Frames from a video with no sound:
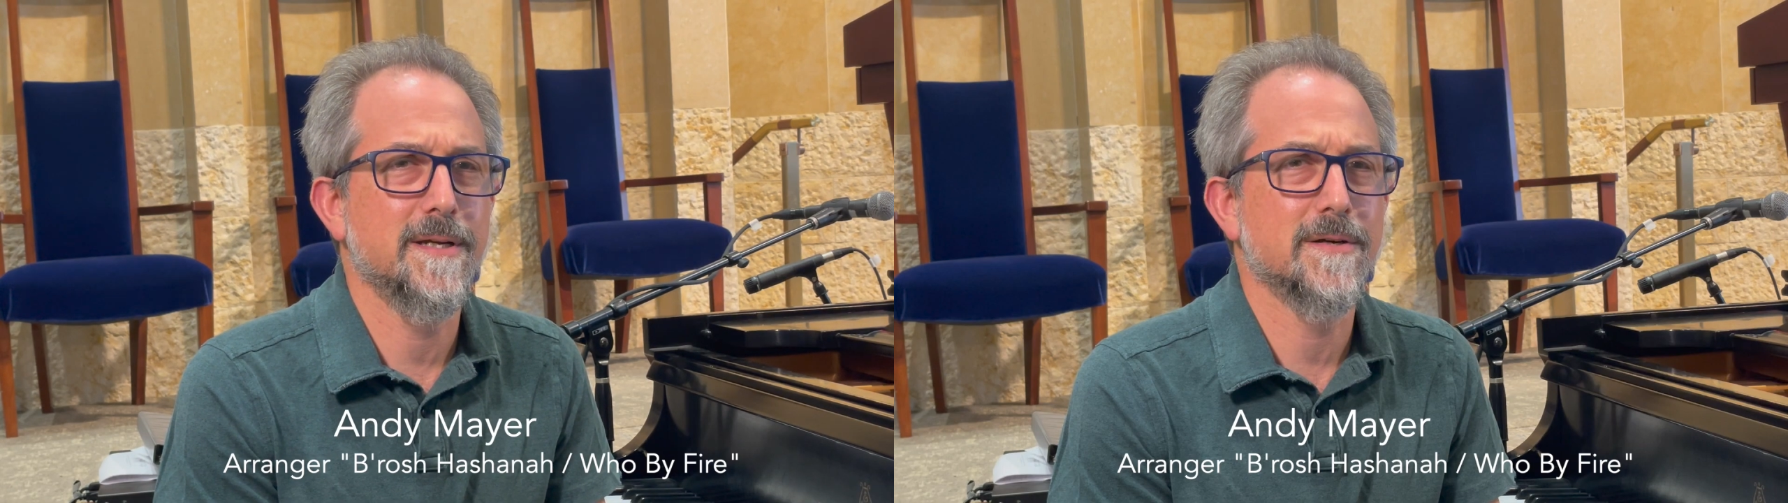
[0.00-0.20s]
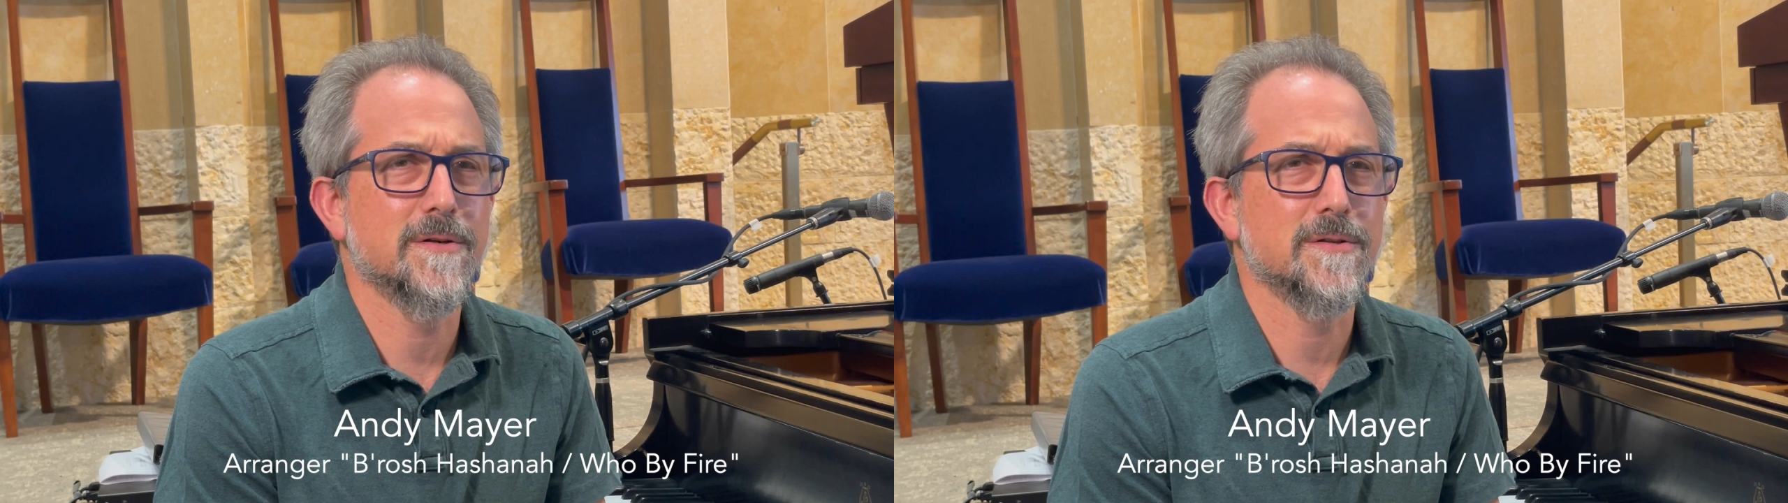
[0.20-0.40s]

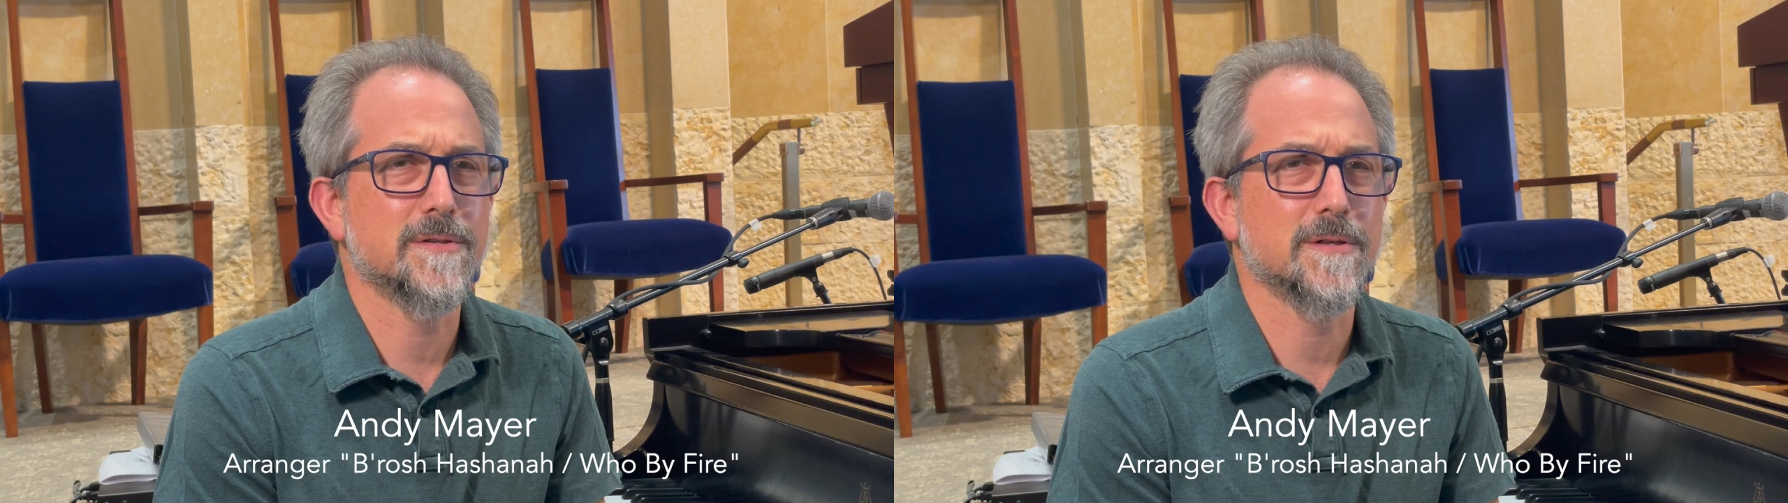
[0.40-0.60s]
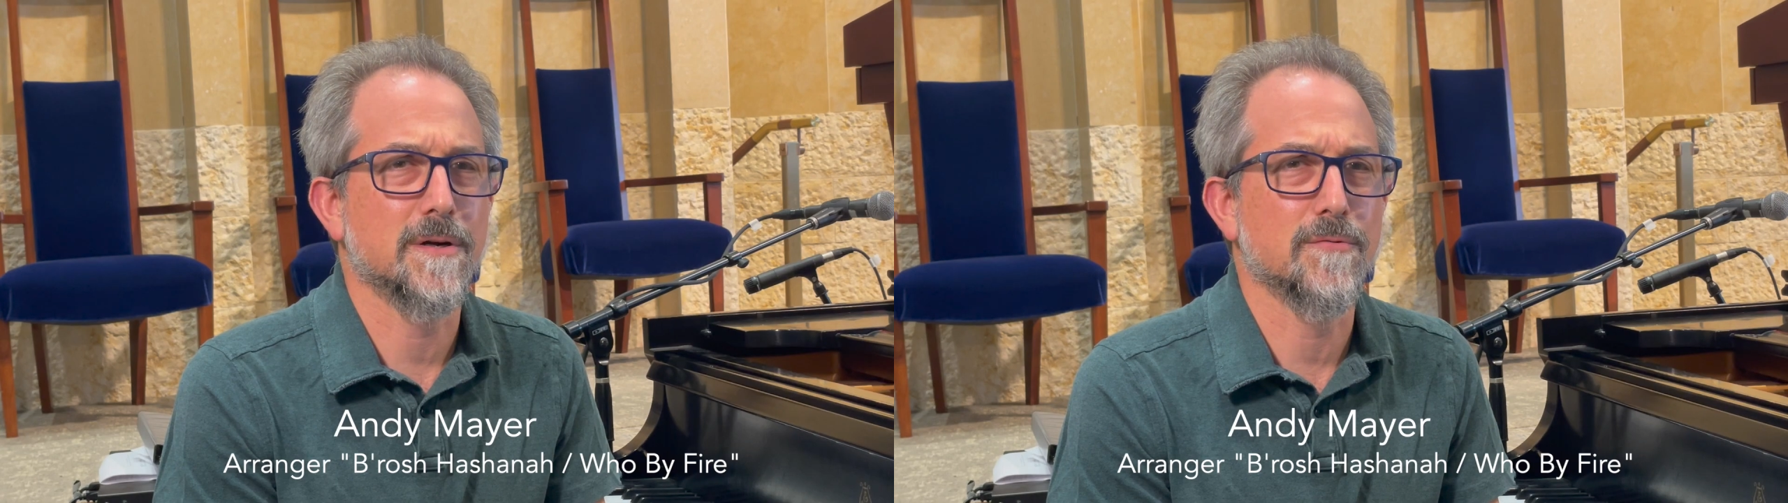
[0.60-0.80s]

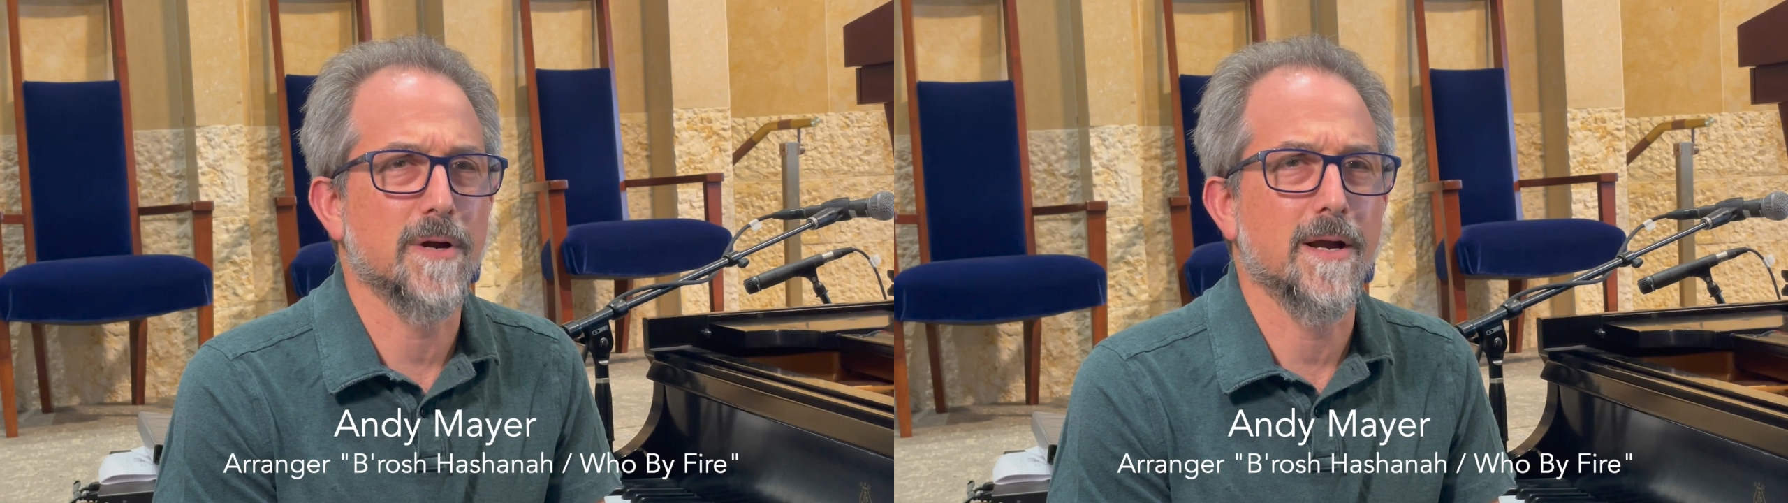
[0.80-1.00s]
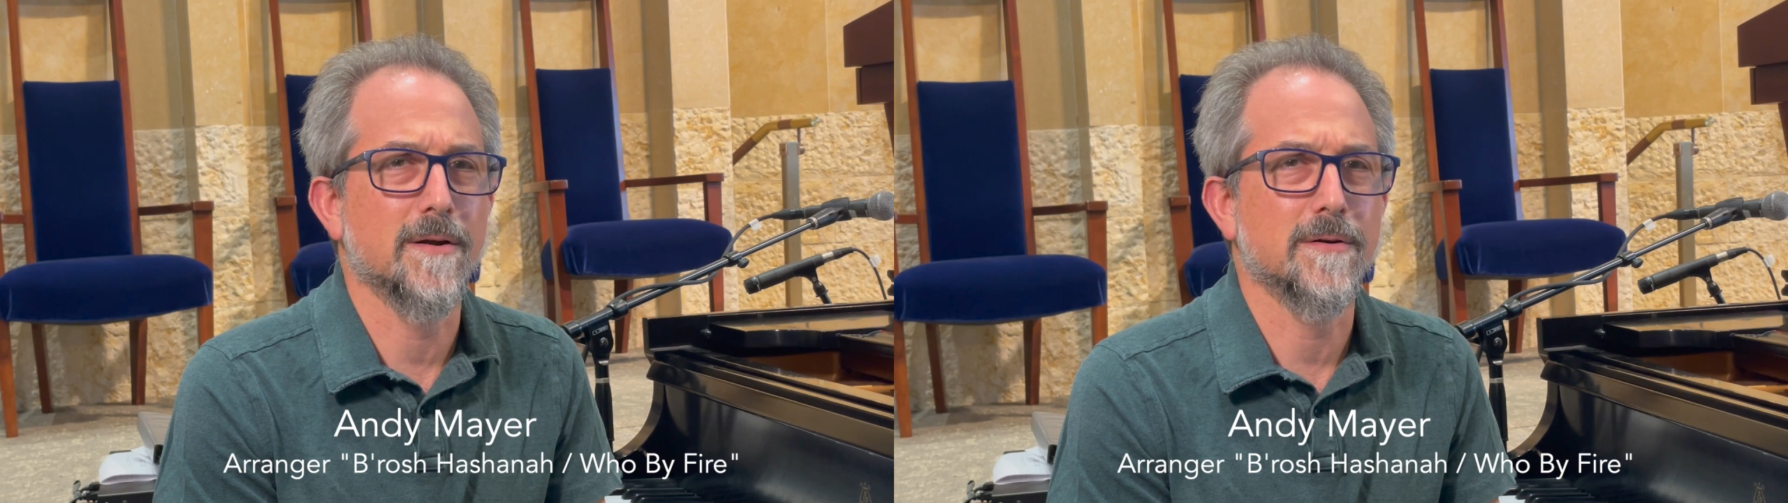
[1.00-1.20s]
years
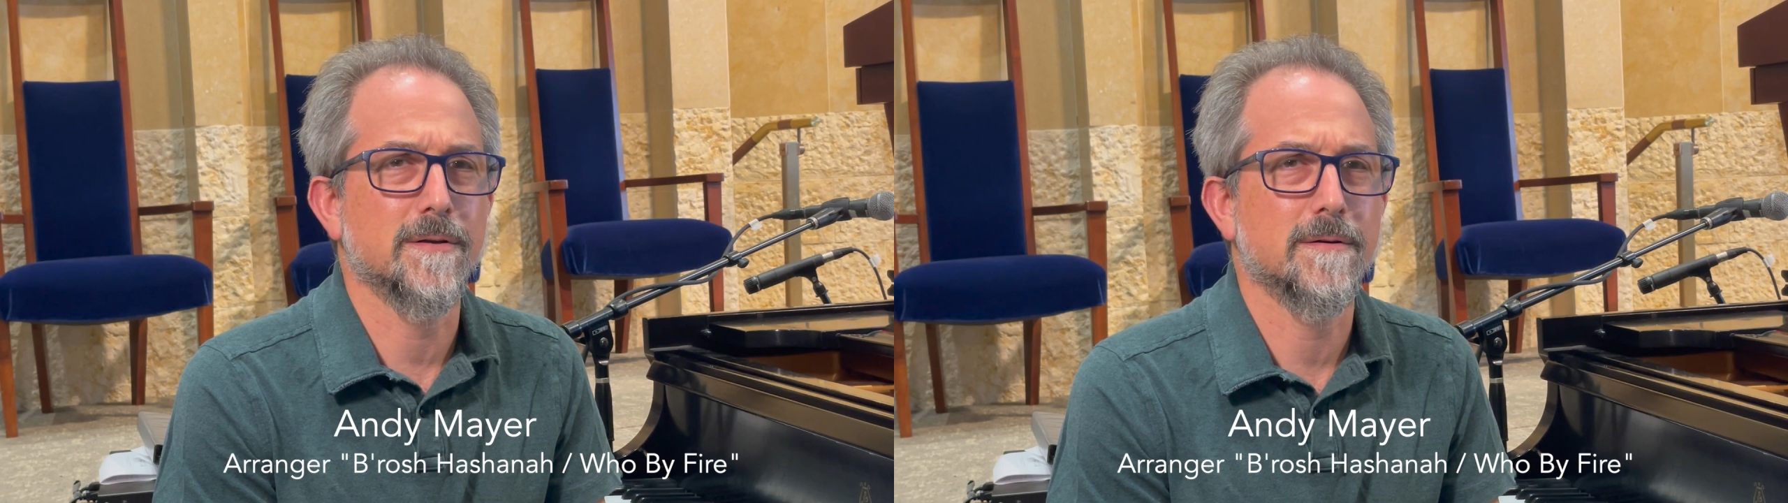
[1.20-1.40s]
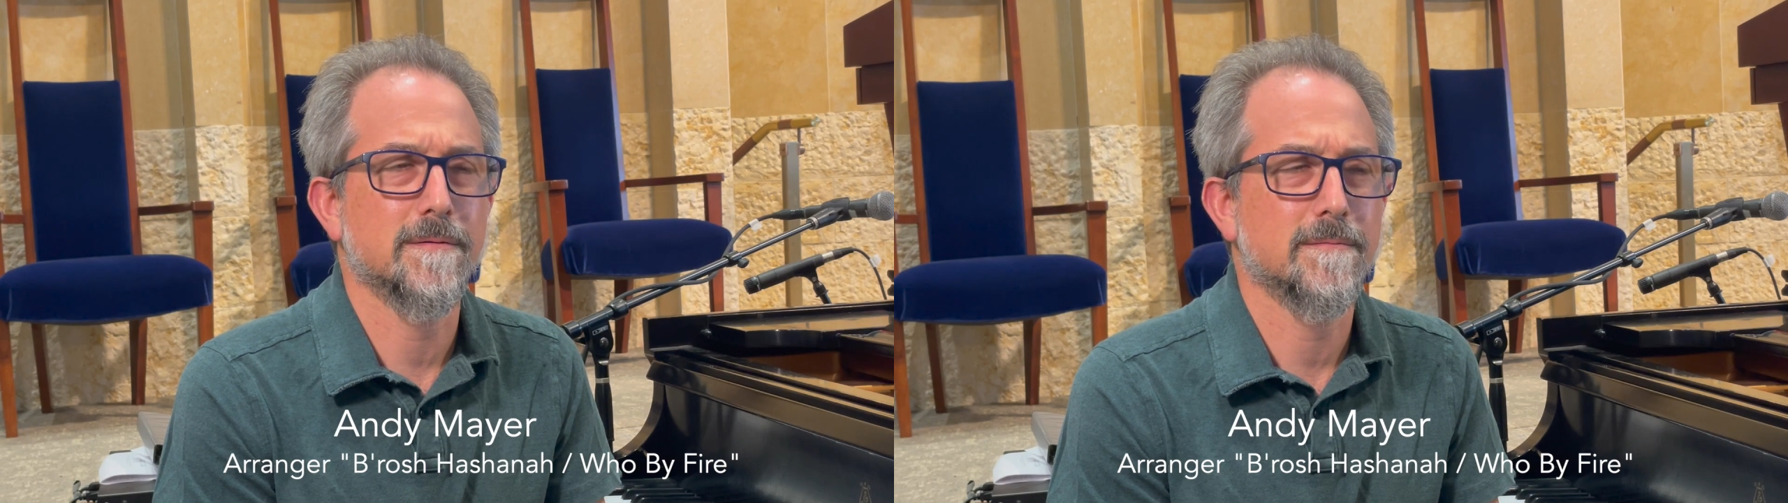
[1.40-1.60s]
around.